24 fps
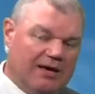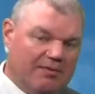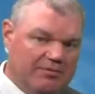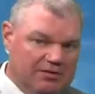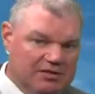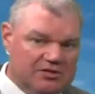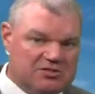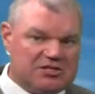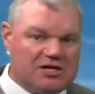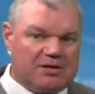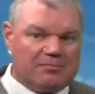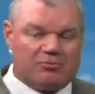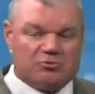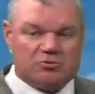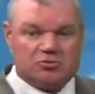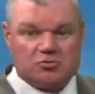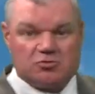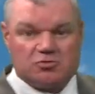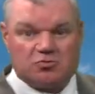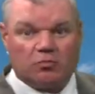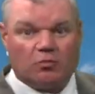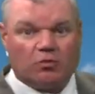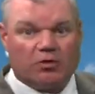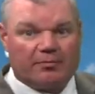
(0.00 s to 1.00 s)
and the
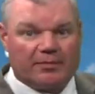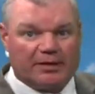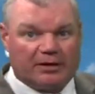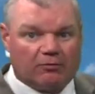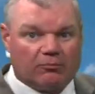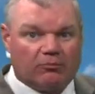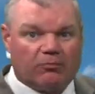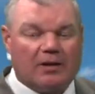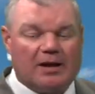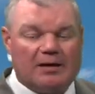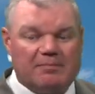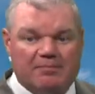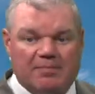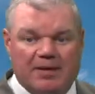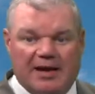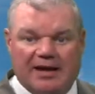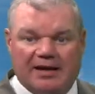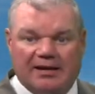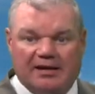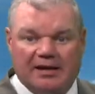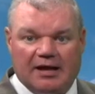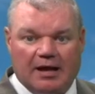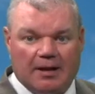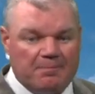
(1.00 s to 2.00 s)
temperatures warming right
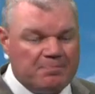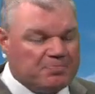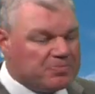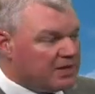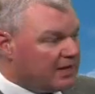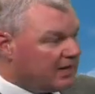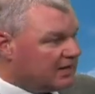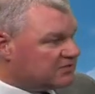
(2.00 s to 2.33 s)
back up.